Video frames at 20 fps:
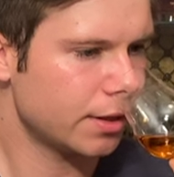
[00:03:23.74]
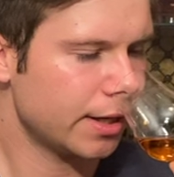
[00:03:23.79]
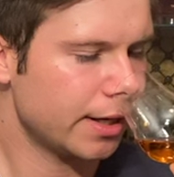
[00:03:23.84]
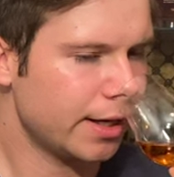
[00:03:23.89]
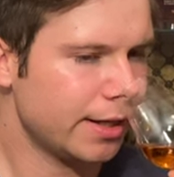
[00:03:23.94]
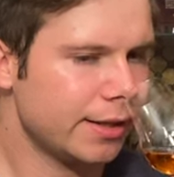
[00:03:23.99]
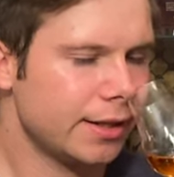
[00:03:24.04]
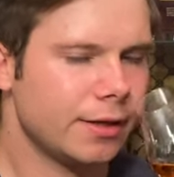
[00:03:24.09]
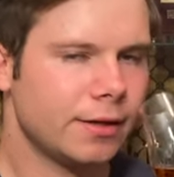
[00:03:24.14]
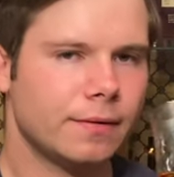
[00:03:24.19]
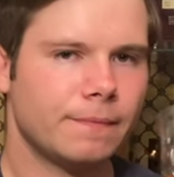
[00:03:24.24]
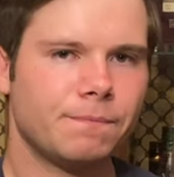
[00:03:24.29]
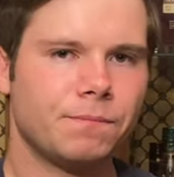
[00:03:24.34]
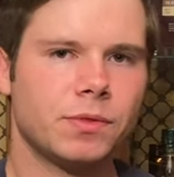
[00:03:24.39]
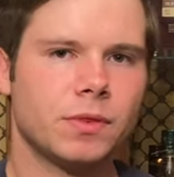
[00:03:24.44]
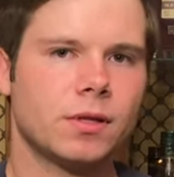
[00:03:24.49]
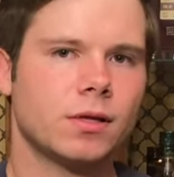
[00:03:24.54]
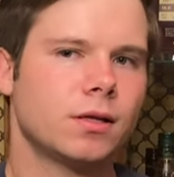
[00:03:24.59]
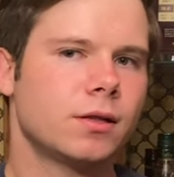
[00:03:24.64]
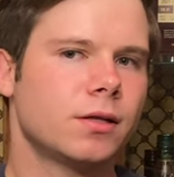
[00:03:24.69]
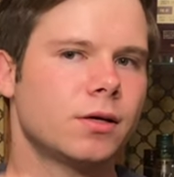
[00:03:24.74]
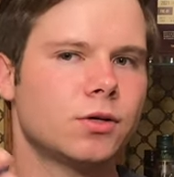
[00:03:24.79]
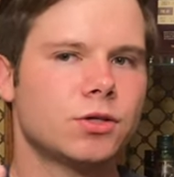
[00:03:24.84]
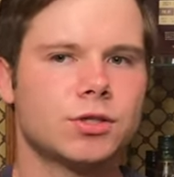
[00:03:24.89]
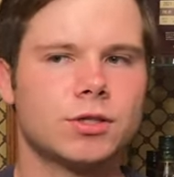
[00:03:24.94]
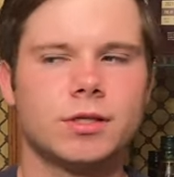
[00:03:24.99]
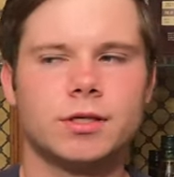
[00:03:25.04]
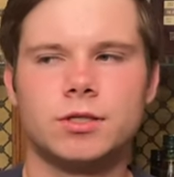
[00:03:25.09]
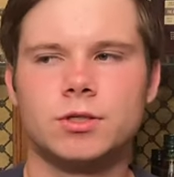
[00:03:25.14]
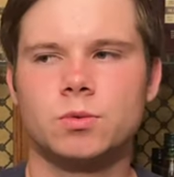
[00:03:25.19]
And then
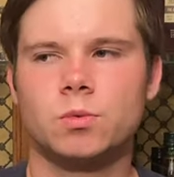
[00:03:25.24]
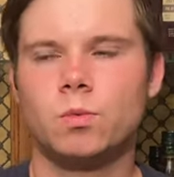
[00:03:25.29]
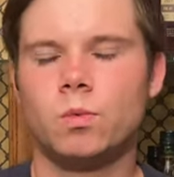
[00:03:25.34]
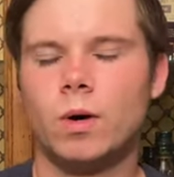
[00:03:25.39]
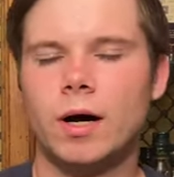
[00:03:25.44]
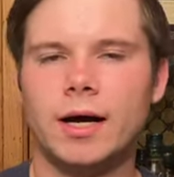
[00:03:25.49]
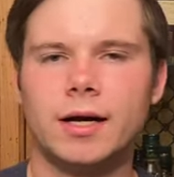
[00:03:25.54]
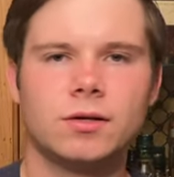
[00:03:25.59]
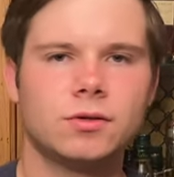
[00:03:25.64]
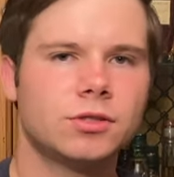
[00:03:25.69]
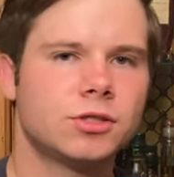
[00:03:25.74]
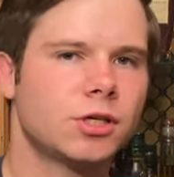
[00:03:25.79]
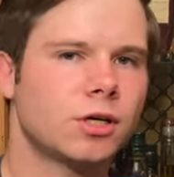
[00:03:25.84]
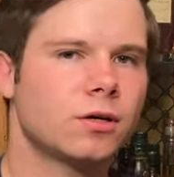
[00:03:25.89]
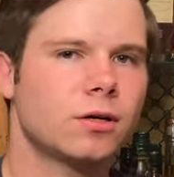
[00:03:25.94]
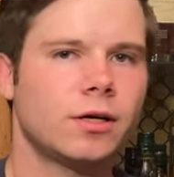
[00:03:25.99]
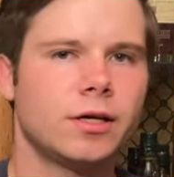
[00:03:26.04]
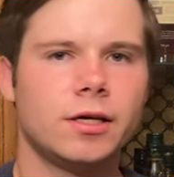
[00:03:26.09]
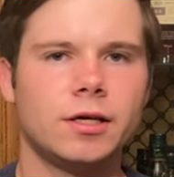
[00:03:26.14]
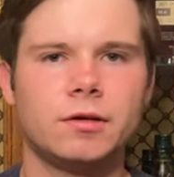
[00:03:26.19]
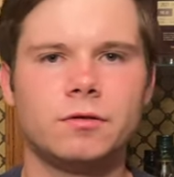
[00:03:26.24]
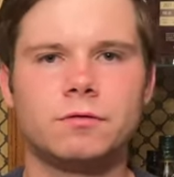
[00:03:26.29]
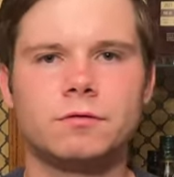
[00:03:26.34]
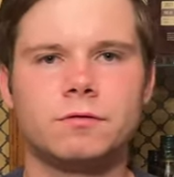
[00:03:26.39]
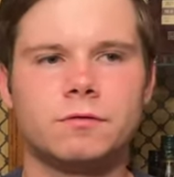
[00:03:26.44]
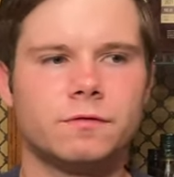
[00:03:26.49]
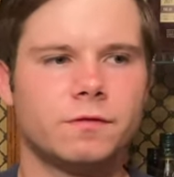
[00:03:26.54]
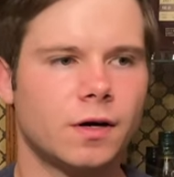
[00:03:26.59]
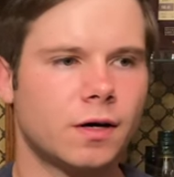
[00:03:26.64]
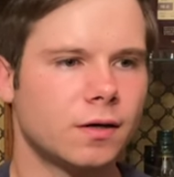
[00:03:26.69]
there's this Wild Turkey
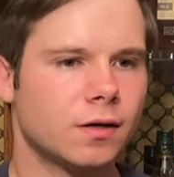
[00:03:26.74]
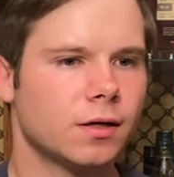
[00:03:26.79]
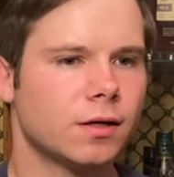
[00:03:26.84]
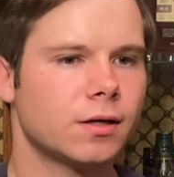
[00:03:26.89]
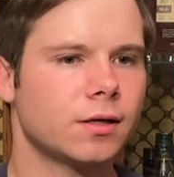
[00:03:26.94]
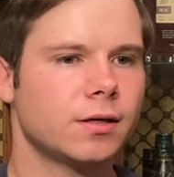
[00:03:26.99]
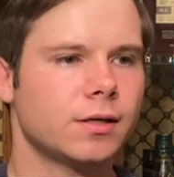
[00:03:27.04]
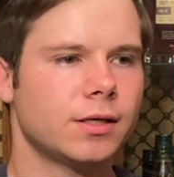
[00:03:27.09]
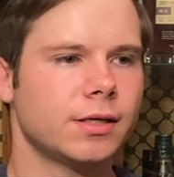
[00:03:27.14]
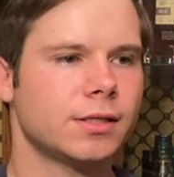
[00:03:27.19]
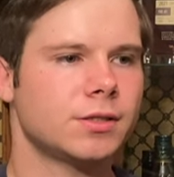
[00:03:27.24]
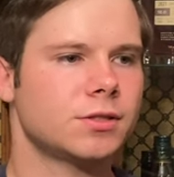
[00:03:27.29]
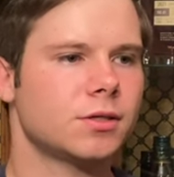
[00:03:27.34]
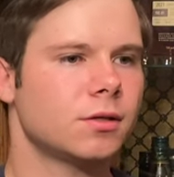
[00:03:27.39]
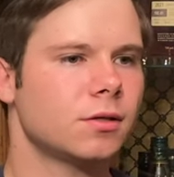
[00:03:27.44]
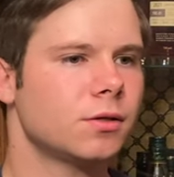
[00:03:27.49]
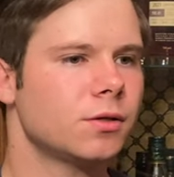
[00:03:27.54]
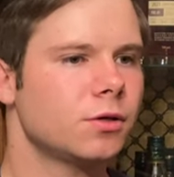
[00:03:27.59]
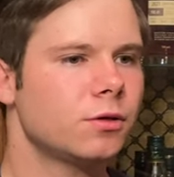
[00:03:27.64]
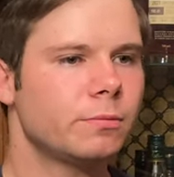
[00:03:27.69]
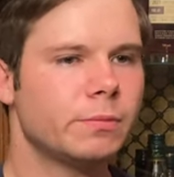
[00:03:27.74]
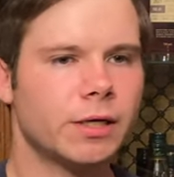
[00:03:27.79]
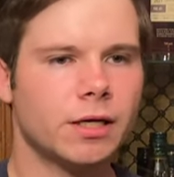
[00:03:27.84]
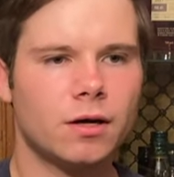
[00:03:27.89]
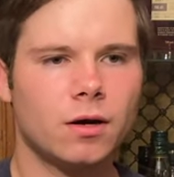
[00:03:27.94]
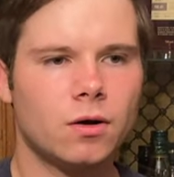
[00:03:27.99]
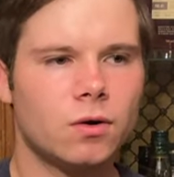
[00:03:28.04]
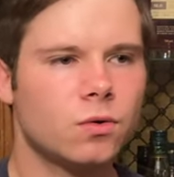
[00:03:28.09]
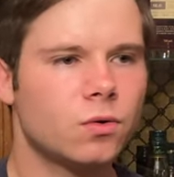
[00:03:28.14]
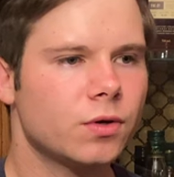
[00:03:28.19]
funk. It's a little
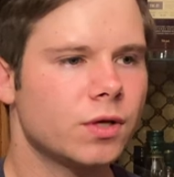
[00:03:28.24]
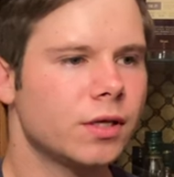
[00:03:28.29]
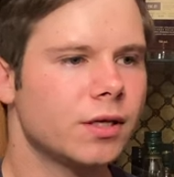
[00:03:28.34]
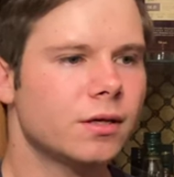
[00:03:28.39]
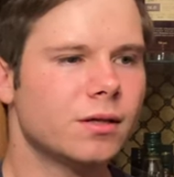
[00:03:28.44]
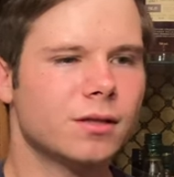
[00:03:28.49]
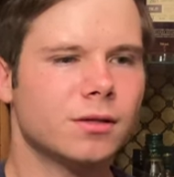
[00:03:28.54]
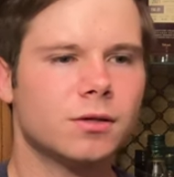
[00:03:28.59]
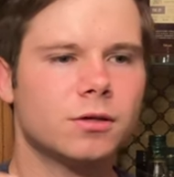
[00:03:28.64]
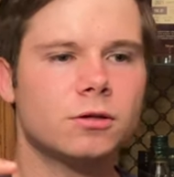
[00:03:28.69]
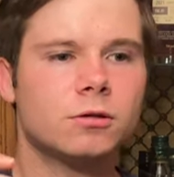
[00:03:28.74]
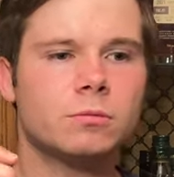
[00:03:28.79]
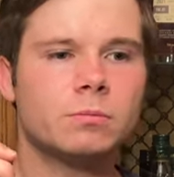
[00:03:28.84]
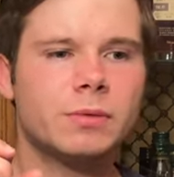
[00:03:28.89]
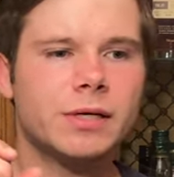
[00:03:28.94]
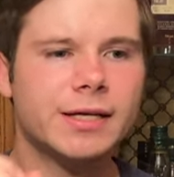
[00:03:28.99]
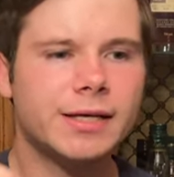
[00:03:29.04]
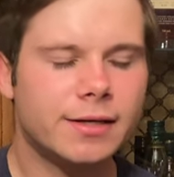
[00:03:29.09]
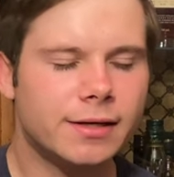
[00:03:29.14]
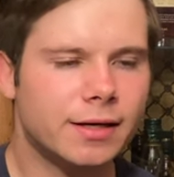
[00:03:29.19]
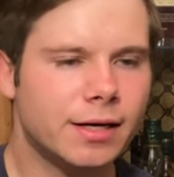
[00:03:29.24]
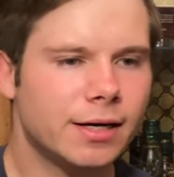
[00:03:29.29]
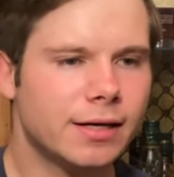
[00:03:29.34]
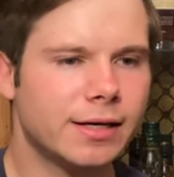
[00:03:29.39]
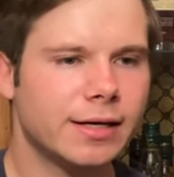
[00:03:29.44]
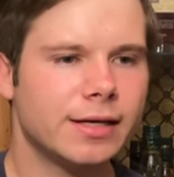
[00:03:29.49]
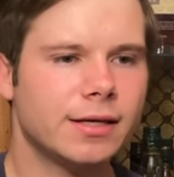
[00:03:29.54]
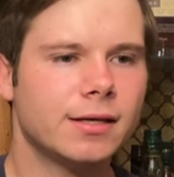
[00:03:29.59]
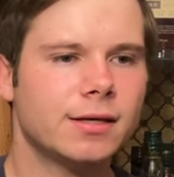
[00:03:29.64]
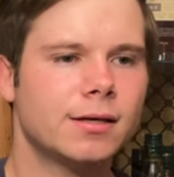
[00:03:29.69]
bit oaky, a little bit
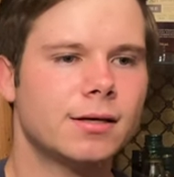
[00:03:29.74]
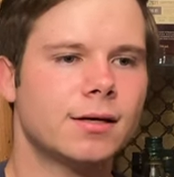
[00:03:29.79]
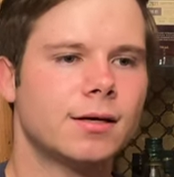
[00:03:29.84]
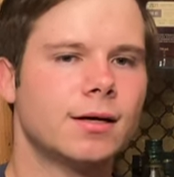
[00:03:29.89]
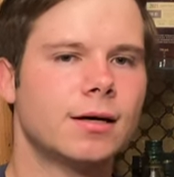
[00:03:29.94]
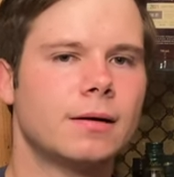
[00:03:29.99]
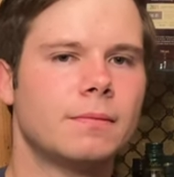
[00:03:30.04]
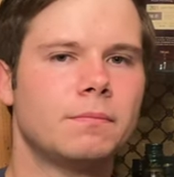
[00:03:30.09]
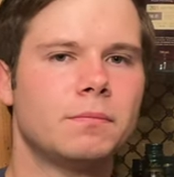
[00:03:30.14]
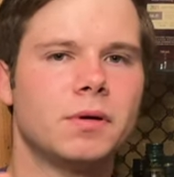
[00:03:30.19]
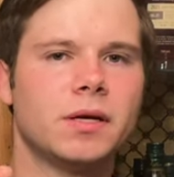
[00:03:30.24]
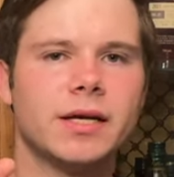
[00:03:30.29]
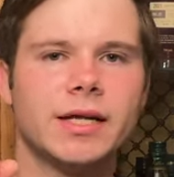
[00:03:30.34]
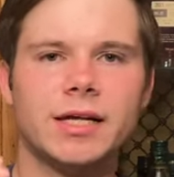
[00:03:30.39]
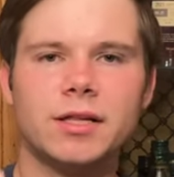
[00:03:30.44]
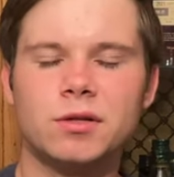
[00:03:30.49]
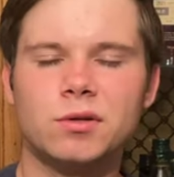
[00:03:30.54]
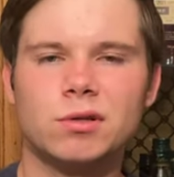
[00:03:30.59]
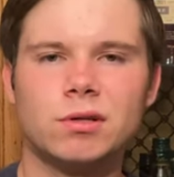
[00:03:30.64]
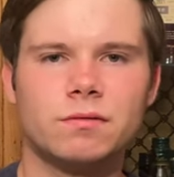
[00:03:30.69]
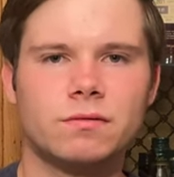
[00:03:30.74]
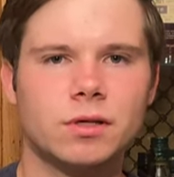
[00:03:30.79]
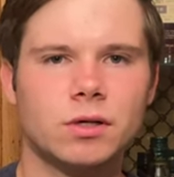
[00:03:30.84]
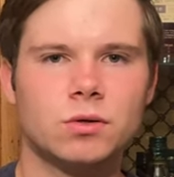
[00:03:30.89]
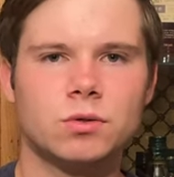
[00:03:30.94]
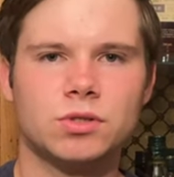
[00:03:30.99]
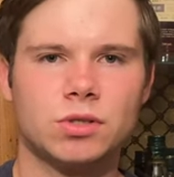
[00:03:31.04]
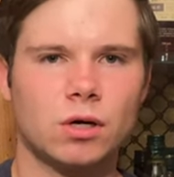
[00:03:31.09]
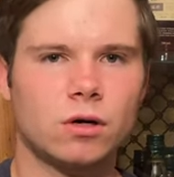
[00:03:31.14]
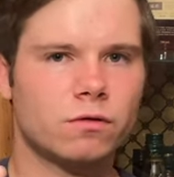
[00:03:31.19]
nutty, neither of
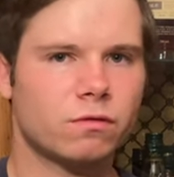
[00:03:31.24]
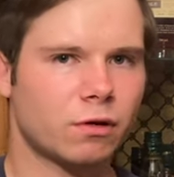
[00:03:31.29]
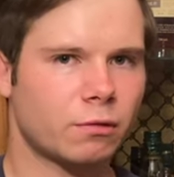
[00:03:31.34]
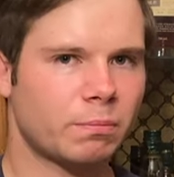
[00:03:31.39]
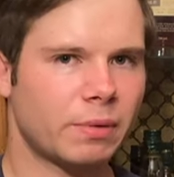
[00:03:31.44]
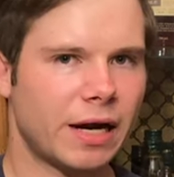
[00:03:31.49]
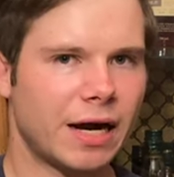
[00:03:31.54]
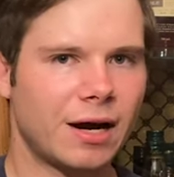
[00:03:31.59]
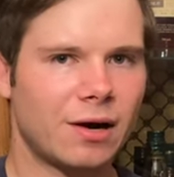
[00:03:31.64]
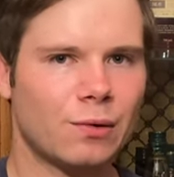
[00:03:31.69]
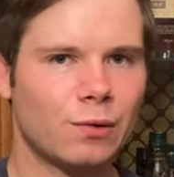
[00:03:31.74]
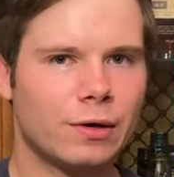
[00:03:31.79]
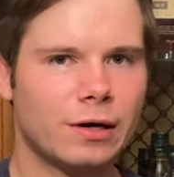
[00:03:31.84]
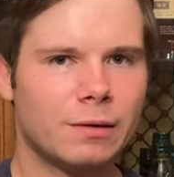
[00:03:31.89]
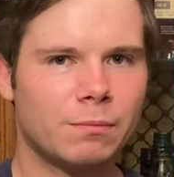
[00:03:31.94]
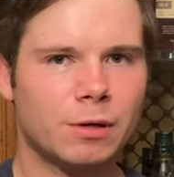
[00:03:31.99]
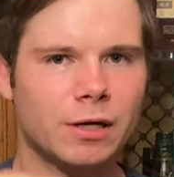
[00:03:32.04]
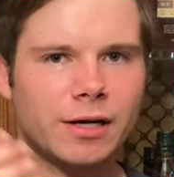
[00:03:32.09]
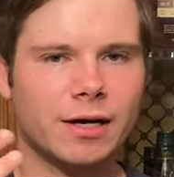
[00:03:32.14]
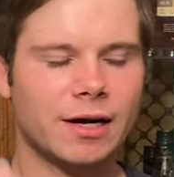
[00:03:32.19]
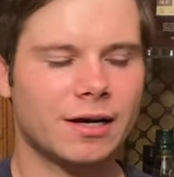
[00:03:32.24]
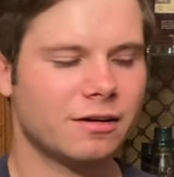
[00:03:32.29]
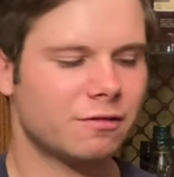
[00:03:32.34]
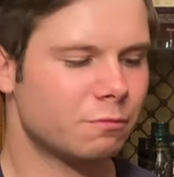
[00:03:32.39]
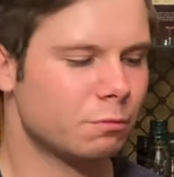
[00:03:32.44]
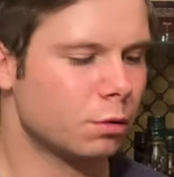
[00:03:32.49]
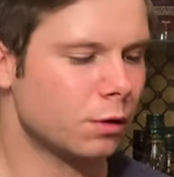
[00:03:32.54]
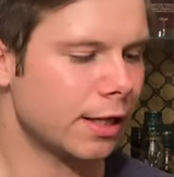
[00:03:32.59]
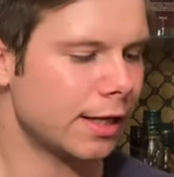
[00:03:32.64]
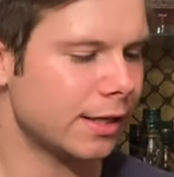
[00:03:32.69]
those overpowering, but kind
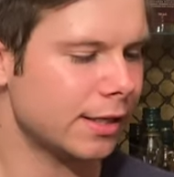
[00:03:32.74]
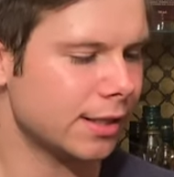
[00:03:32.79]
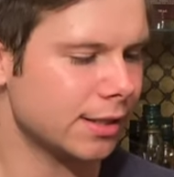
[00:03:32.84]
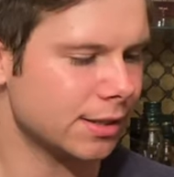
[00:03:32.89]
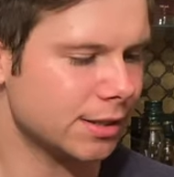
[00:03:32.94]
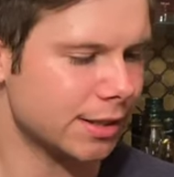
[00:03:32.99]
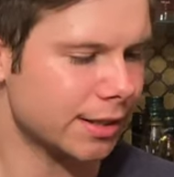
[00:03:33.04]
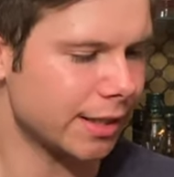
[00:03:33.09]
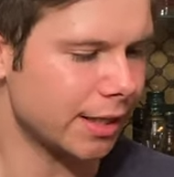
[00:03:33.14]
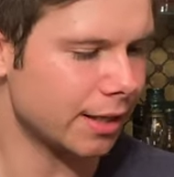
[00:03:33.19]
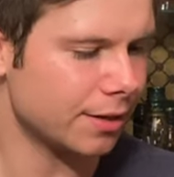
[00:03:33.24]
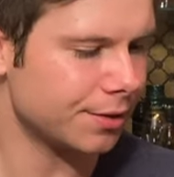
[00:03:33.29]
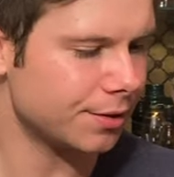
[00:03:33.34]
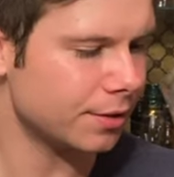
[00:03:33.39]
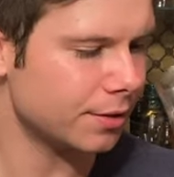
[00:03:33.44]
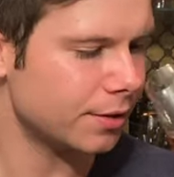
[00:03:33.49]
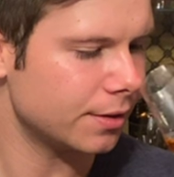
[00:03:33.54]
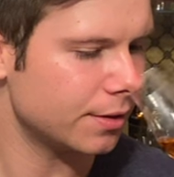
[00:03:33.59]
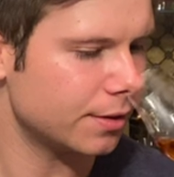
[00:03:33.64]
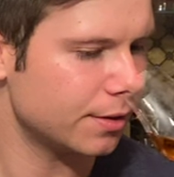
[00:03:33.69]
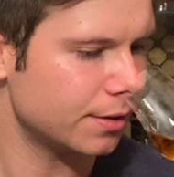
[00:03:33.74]
of blending together.